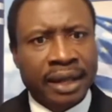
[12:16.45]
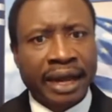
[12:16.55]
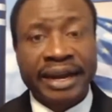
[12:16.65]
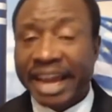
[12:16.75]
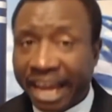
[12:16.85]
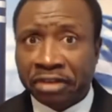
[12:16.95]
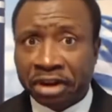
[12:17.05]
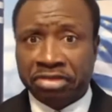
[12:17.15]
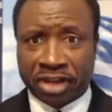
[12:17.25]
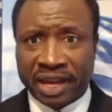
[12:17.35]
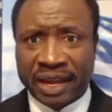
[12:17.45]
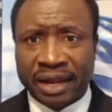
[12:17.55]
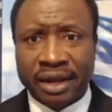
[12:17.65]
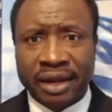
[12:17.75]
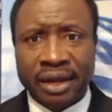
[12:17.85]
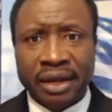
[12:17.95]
and everything